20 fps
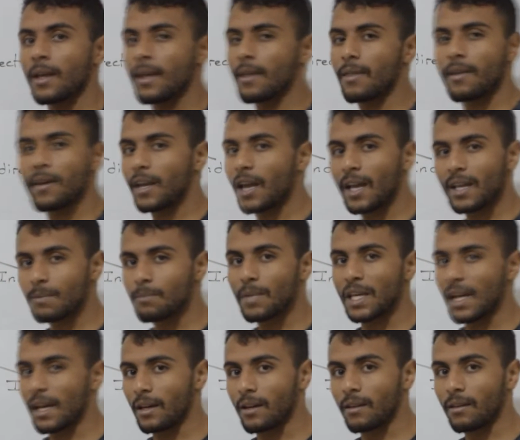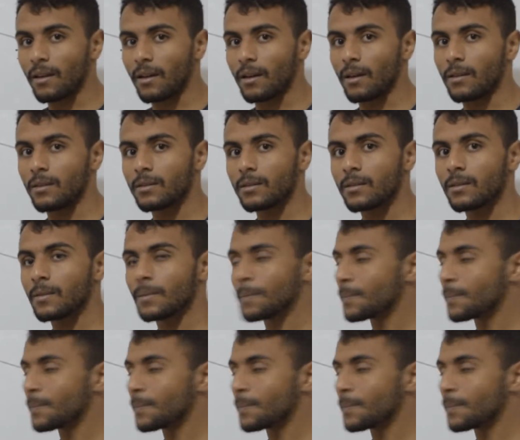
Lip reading: They can't be anything else.